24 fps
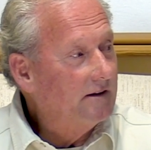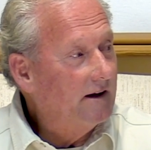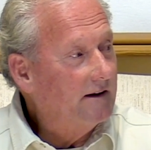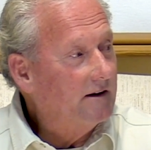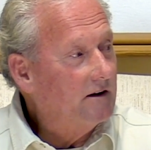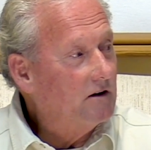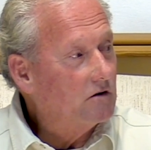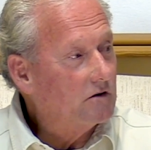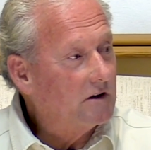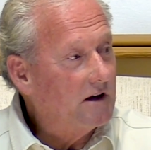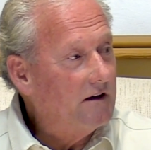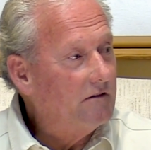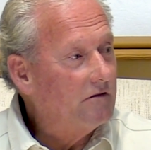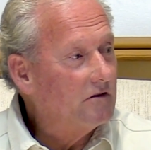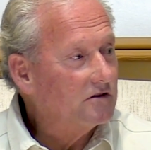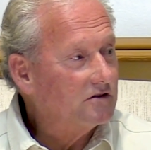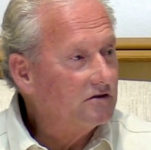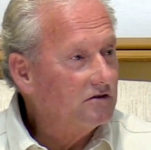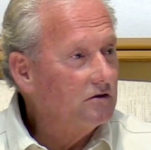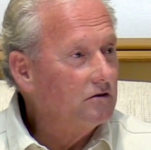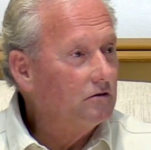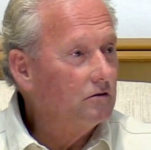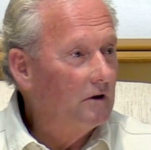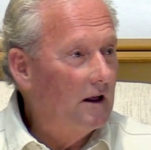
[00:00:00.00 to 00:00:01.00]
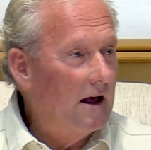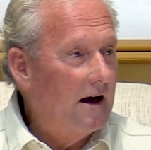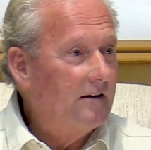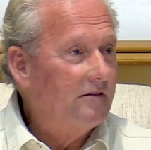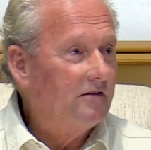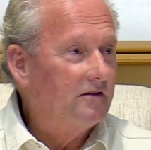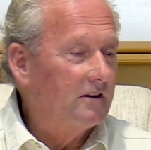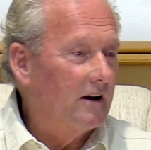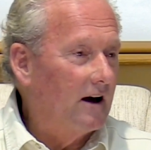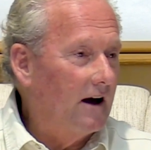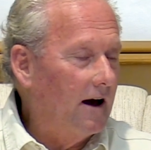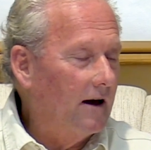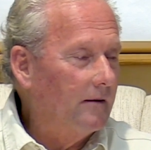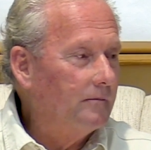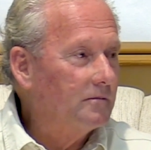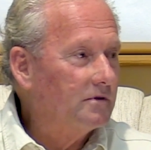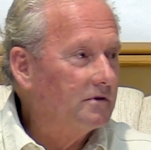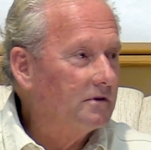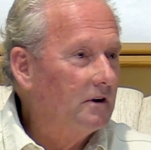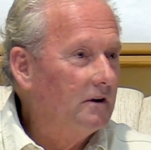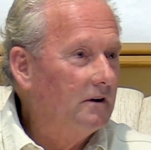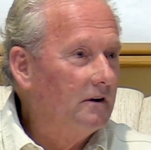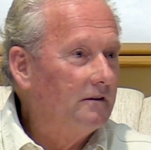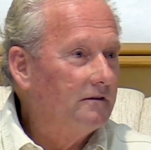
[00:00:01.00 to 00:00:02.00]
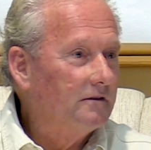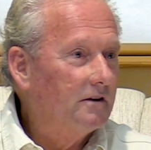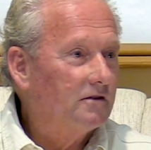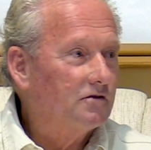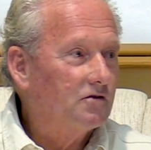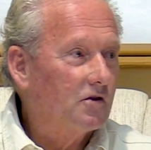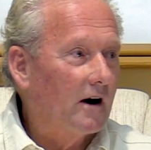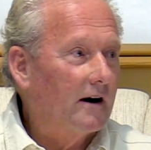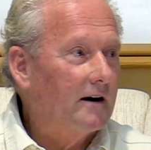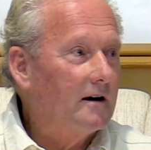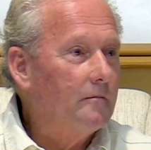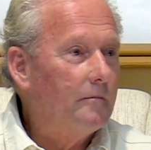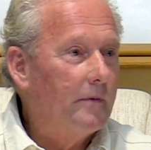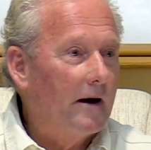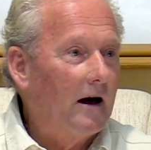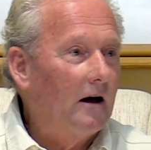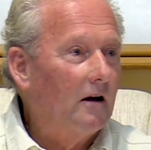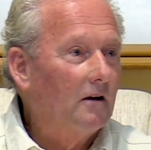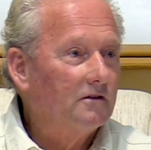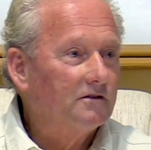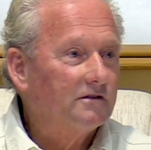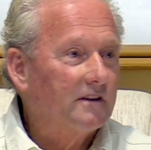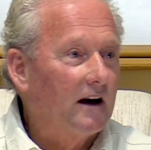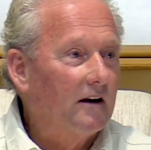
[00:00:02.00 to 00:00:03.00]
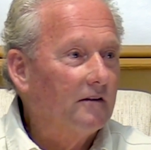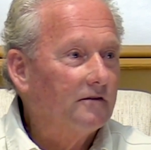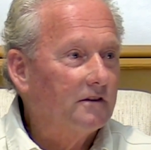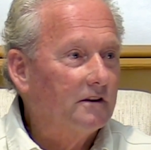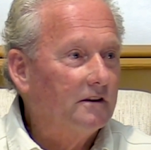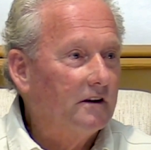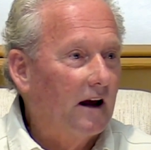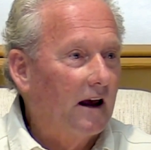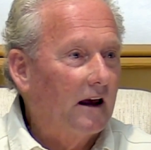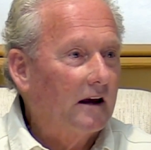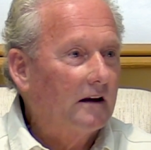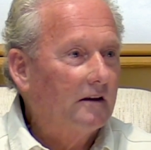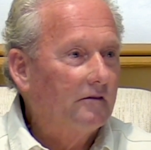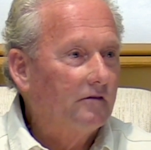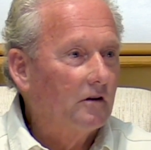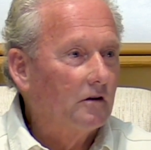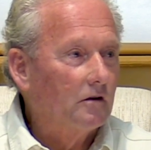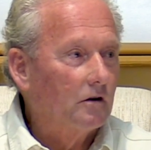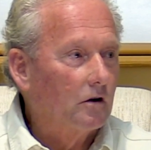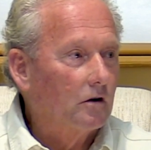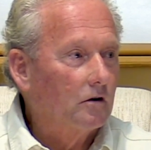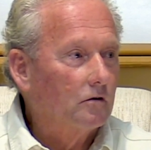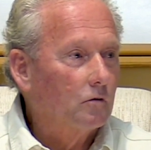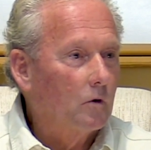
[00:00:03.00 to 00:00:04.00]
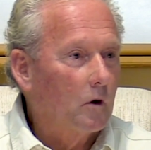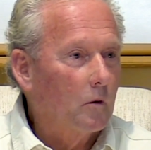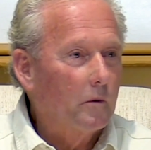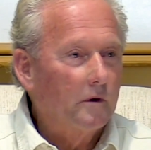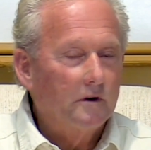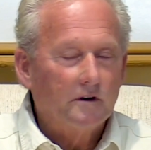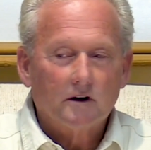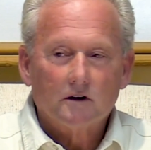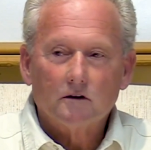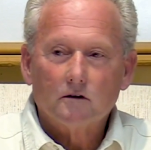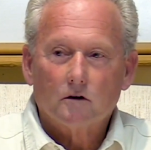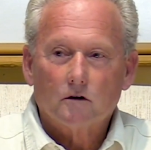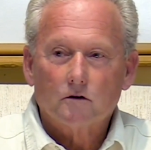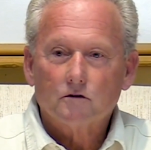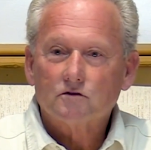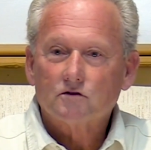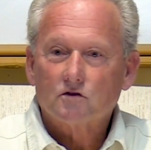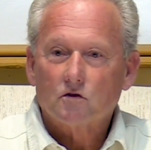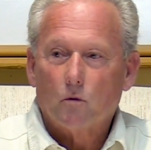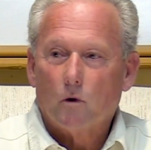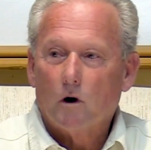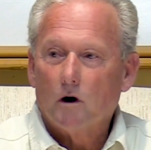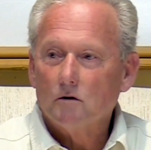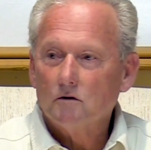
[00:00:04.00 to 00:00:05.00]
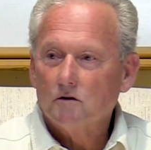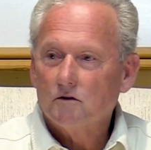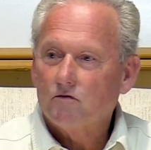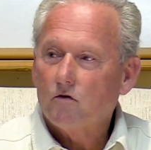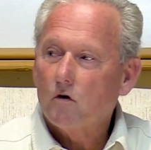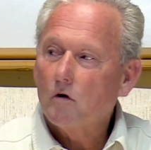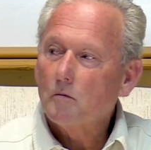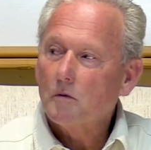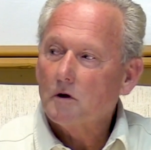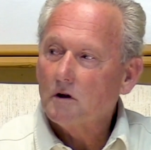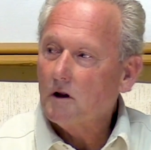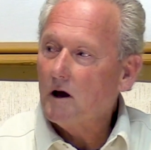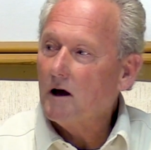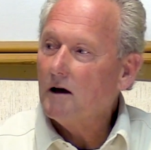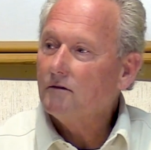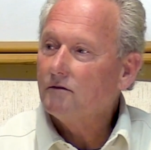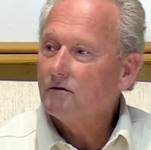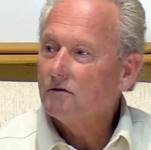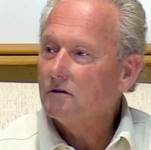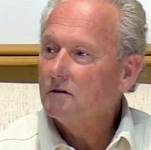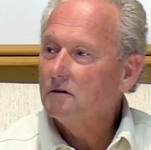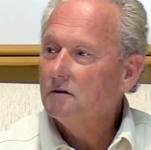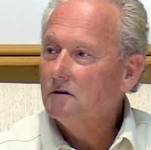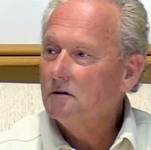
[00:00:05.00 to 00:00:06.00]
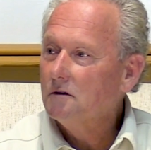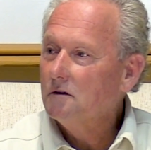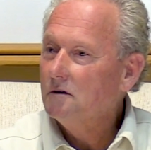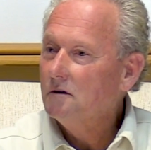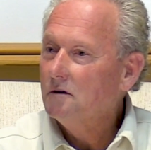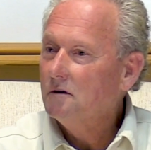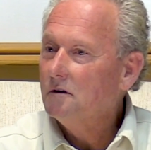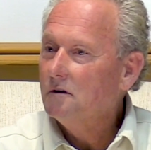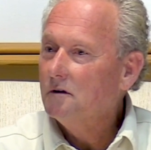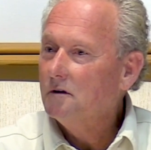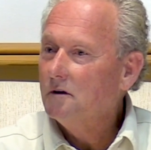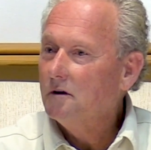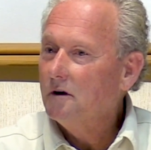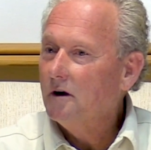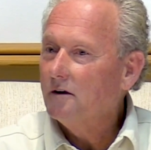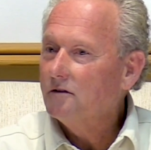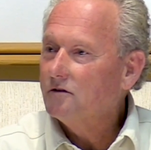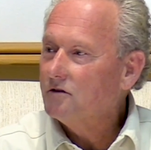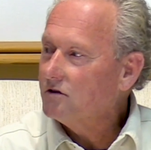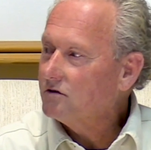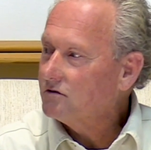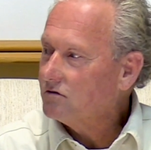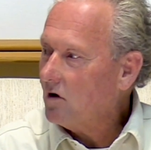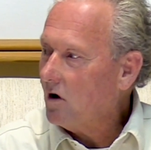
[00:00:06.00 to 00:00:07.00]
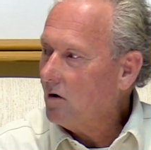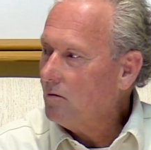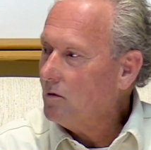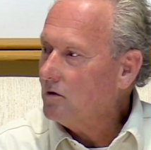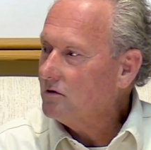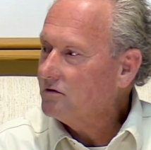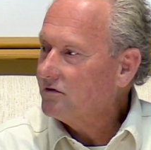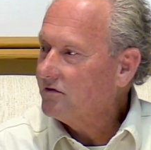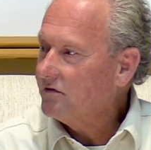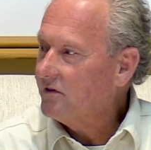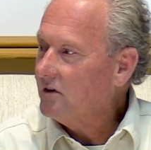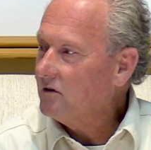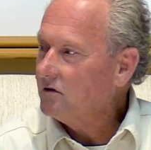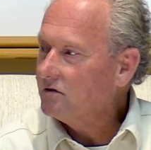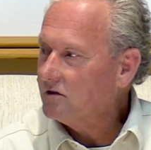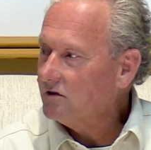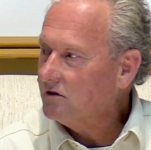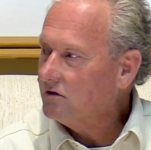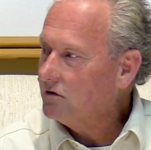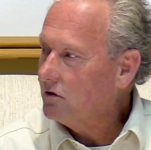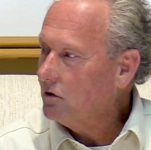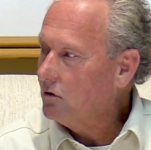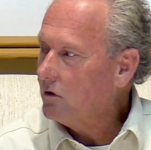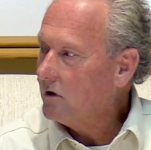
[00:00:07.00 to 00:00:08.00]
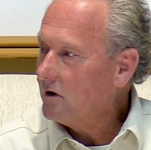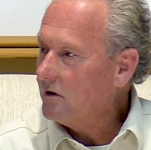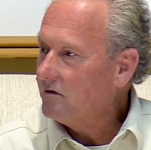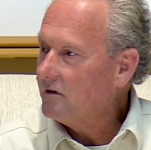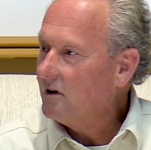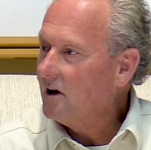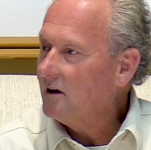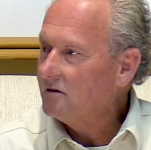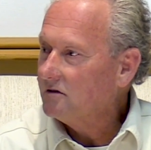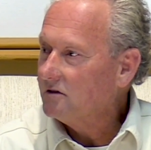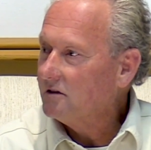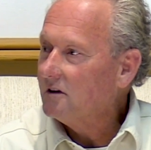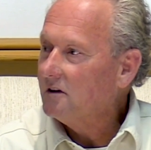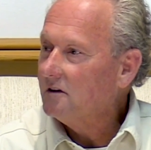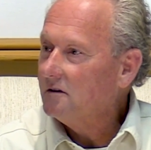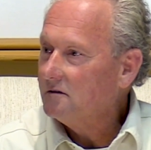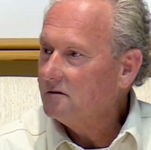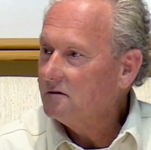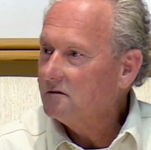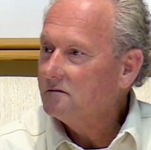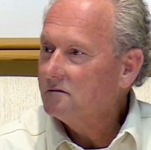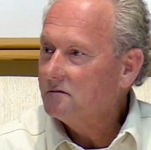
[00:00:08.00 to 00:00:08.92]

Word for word: that He'll give us new lifetimes to try to balance out the negative and learn what we didn't learn so well in the former life. It just almost feels intuitive, doesn't it?